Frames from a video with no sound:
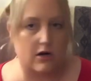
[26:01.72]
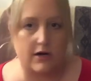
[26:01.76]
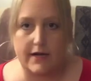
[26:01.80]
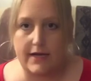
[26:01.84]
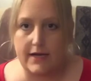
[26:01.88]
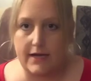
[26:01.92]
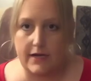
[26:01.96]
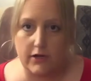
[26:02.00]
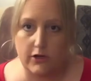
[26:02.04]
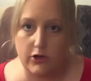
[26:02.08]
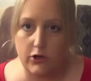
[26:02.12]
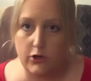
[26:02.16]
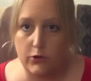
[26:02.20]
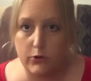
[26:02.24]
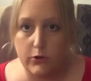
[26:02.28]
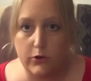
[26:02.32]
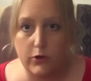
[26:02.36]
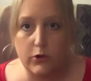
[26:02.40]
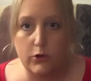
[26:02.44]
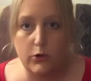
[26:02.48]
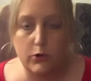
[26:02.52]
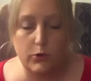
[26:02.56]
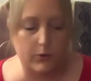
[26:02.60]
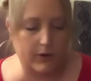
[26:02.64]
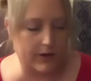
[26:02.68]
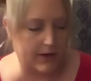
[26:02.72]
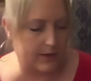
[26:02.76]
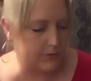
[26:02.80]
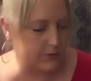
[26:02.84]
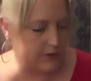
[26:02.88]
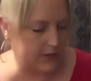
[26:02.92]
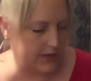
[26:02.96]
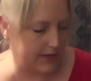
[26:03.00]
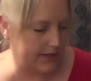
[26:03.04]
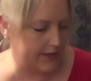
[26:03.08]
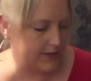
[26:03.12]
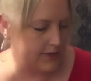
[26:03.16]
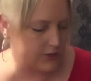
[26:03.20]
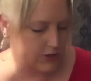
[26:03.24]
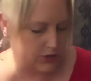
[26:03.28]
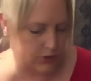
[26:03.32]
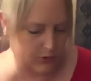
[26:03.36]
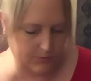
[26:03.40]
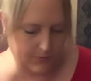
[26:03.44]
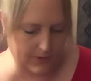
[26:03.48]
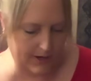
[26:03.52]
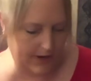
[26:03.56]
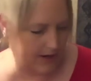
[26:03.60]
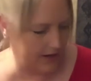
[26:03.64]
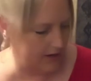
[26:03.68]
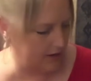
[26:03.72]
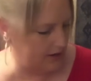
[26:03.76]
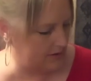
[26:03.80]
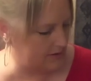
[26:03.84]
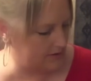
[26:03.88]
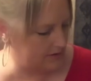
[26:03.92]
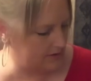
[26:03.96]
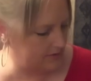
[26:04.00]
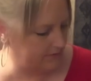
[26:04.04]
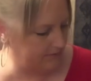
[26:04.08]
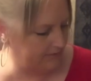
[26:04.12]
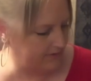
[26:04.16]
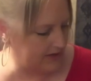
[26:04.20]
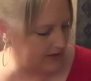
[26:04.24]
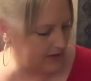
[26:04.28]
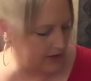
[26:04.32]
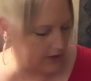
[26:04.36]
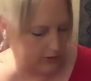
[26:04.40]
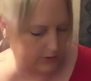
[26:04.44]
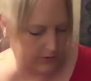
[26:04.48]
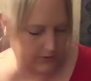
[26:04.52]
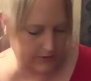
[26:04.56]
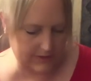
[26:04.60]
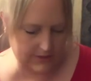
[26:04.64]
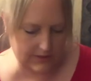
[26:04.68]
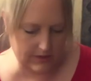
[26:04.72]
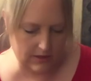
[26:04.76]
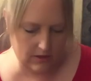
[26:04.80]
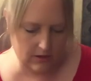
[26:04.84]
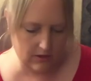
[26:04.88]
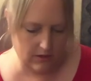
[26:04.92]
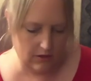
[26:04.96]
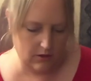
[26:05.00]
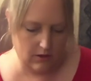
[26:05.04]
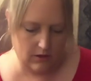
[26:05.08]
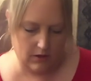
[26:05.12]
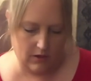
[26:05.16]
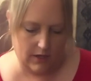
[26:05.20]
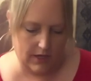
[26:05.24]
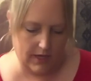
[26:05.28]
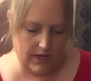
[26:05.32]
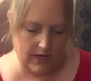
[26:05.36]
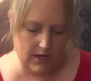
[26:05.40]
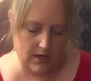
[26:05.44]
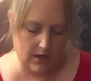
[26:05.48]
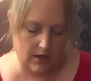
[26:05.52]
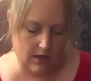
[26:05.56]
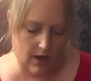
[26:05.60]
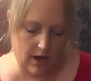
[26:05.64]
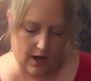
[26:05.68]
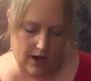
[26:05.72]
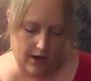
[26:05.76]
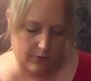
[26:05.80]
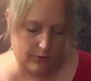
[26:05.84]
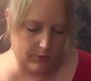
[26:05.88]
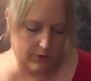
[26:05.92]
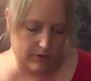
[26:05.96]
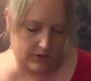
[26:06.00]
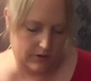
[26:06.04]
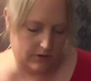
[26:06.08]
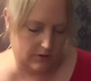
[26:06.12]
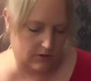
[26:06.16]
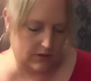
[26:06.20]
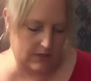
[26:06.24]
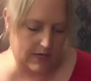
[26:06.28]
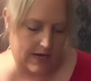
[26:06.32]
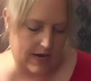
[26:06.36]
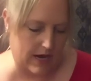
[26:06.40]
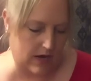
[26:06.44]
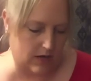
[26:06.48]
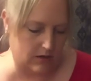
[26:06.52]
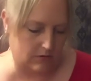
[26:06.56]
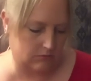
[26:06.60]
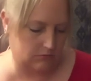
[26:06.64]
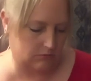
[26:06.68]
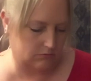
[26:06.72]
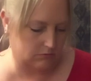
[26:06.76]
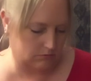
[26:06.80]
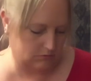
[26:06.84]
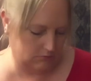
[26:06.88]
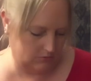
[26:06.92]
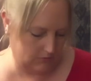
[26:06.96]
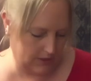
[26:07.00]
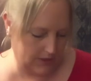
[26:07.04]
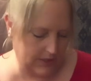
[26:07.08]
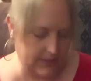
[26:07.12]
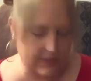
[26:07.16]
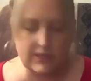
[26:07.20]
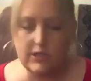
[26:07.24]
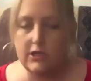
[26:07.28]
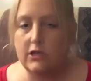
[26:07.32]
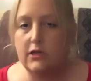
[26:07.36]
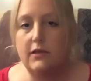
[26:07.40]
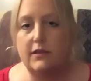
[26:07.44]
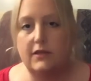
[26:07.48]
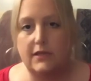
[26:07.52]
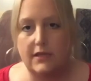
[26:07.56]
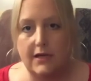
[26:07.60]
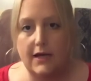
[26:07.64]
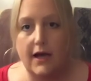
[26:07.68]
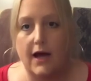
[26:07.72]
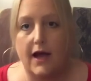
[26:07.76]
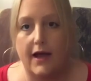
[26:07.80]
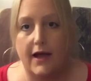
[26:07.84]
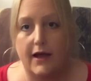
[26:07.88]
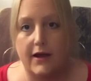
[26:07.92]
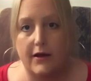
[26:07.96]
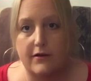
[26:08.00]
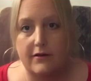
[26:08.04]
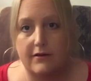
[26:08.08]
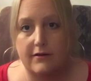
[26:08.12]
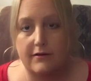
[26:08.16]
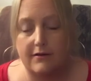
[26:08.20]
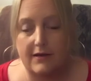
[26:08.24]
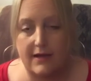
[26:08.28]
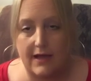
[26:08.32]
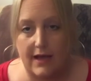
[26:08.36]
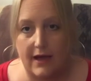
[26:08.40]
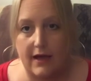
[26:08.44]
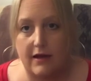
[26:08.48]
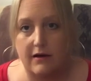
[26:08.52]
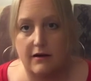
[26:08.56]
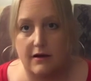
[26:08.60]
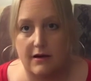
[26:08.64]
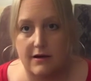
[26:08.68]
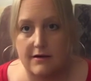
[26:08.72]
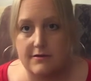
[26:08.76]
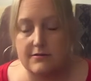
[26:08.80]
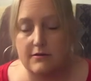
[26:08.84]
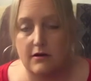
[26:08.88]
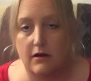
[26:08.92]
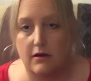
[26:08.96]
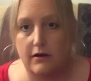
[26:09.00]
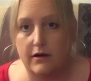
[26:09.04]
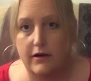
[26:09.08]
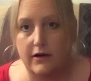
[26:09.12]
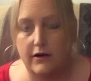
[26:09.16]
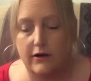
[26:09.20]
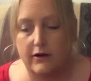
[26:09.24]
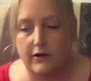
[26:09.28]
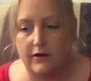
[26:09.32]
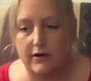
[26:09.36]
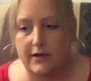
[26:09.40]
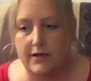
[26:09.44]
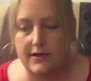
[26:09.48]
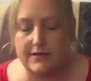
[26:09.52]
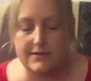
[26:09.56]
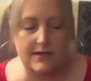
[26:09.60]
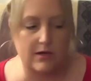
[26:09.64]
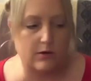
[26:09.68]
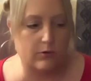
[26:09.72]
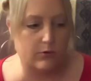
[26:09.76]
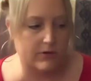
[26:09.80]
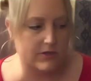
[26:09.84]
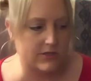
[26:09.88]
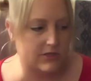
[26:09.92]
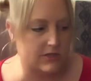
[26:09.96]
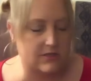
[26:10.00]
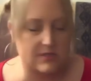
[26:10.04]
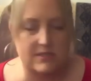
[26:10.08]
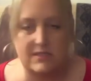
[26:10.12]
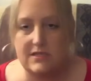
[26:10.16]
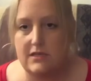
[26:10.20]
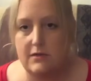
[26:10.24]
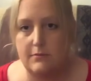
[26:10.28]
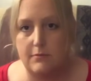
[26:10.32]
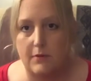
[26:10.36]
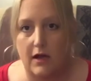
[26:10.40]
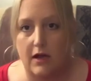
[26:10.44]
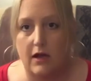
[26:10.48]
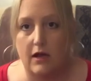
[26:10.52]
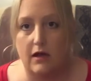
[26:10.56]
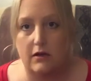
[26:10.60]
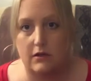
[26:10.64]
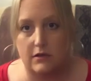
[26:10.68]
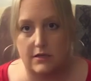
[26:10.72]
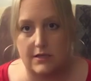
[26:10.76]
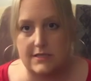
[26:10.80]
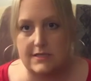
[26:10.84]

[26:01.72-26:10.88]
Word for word: getting cuckoo when I'm trying to do my videos, I would, yeah. It's a good thing I can't cuss on here because I don't want you to see my ugly